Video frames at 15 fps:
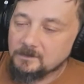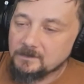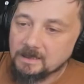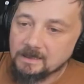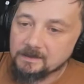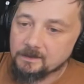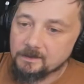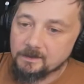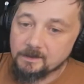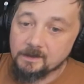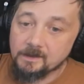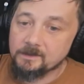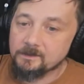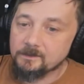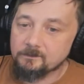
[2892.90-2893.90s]

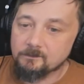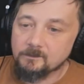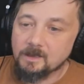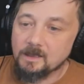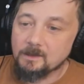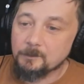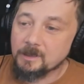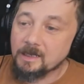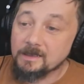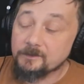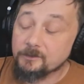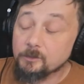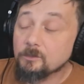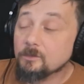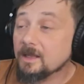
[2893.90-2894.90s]
But I
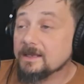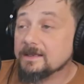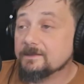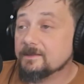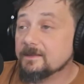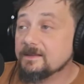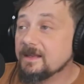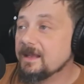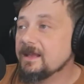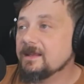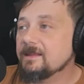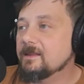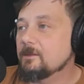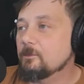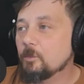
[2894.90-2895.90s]
do like the day
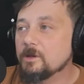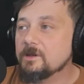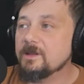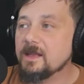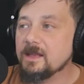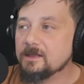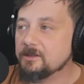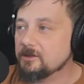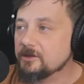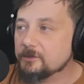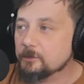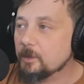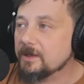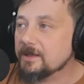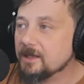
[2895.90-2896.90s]
that one day you
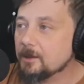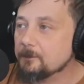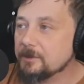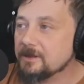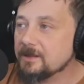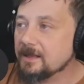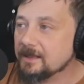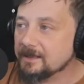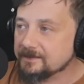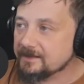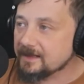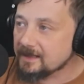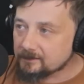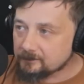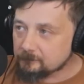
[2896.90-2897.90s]
just wake up and like
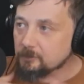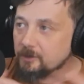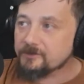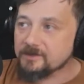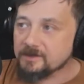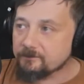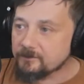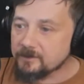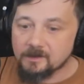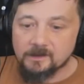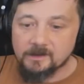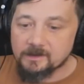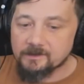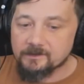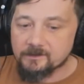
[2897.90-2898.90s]
that crusty
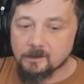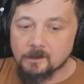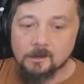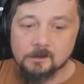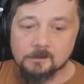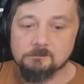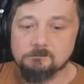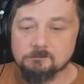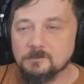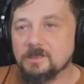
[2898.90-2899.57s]
feeling is gone